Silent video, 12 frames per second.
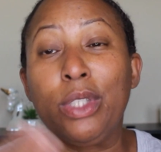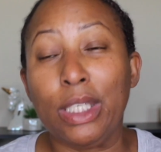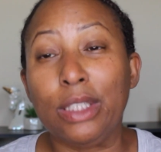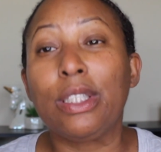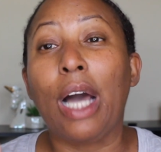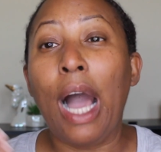
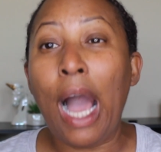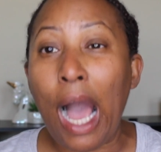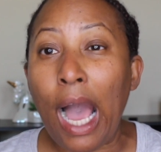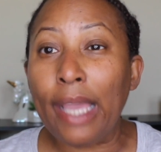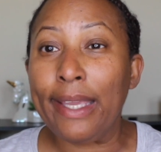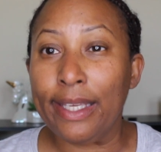get the
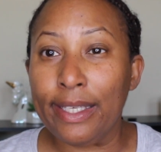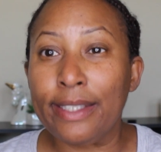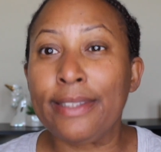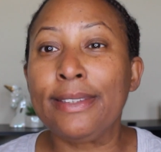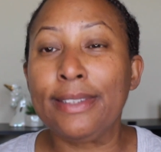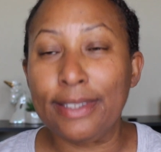
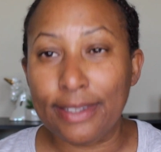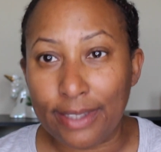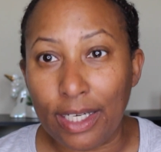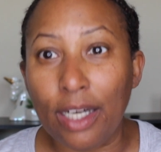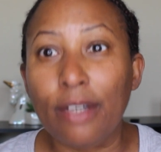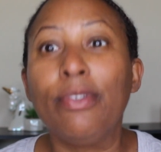high-end
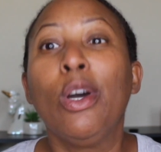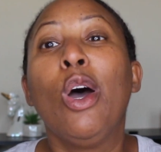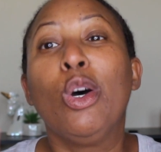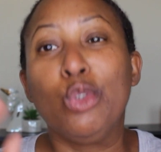stuff